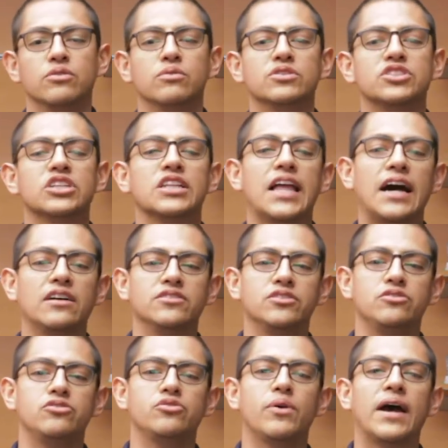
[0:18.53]
which allows
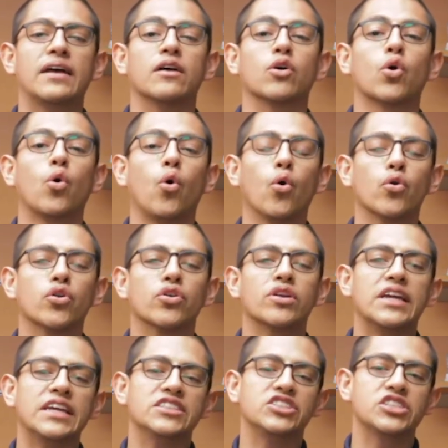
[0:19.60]
you to add a quarter
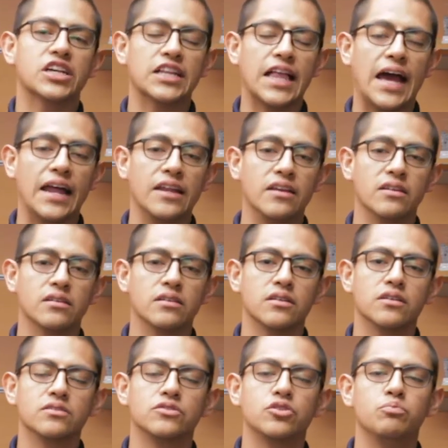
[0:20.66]
inch cladding
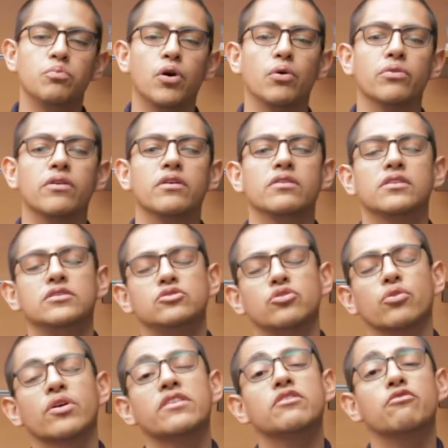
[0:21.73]
to both the
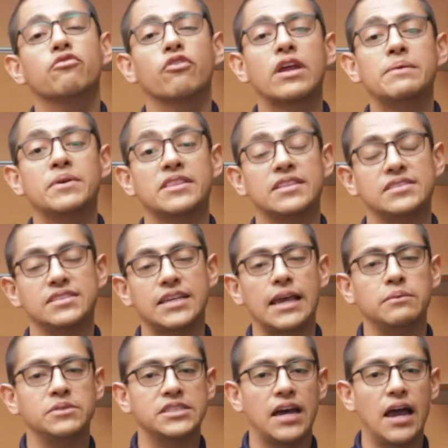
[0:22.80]
door and the frame at the
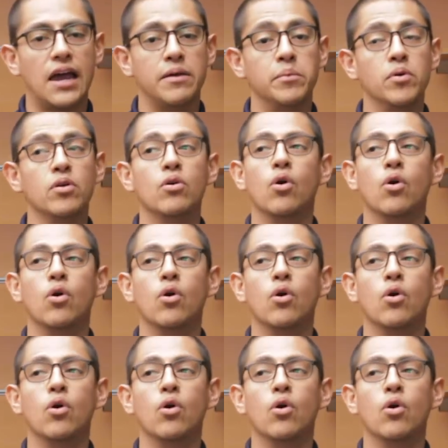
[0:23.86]
same time,